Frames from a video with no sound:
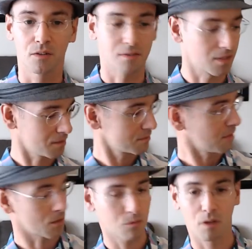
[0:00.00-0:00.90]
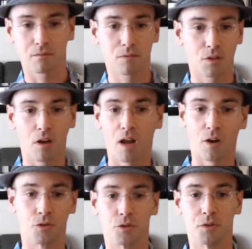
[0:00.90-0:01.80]
It's like what the hell are
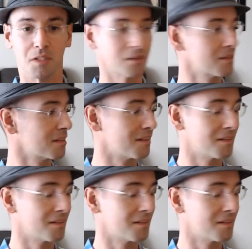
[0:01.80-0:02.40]
you doing, you know?